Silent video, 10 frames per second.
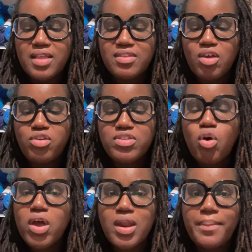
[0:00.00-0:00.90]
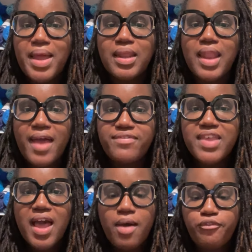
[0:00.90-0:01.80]
So you're talking about a
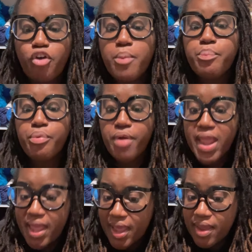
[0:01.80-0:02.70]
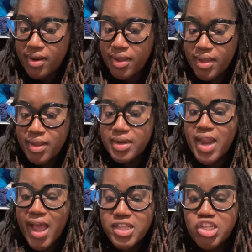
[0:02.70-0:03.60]
lifetime for a brand,
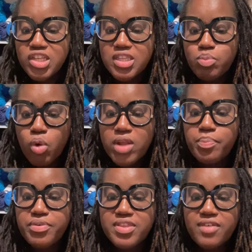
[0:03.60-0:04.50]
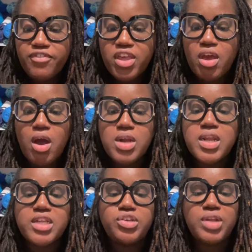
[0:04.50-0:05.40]
not just one Pacific yarn
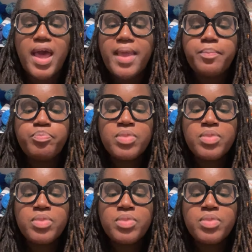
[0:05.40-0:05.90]
that you like.